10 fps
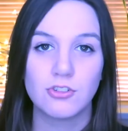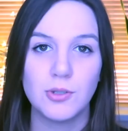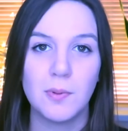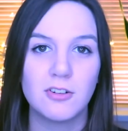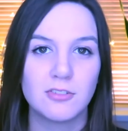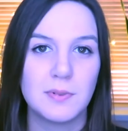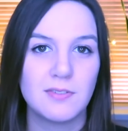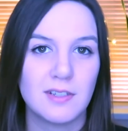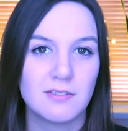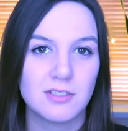Two more of my
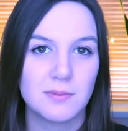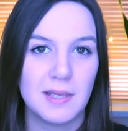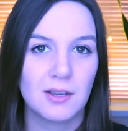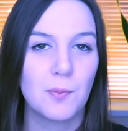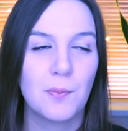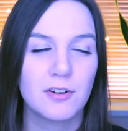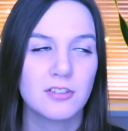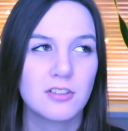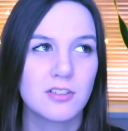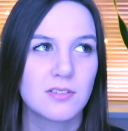favourite makeup
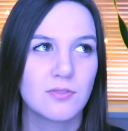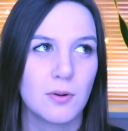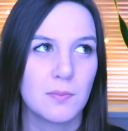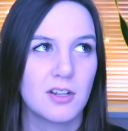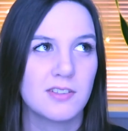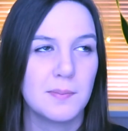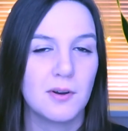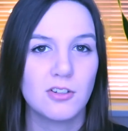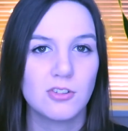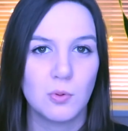products from
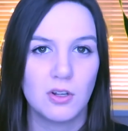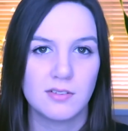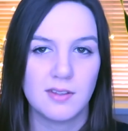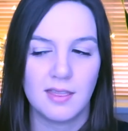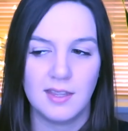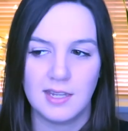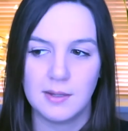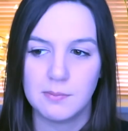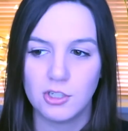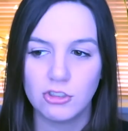Glossybox was
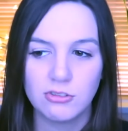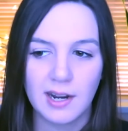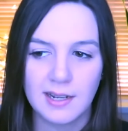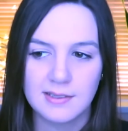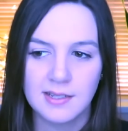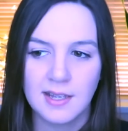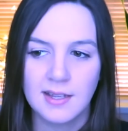the Murad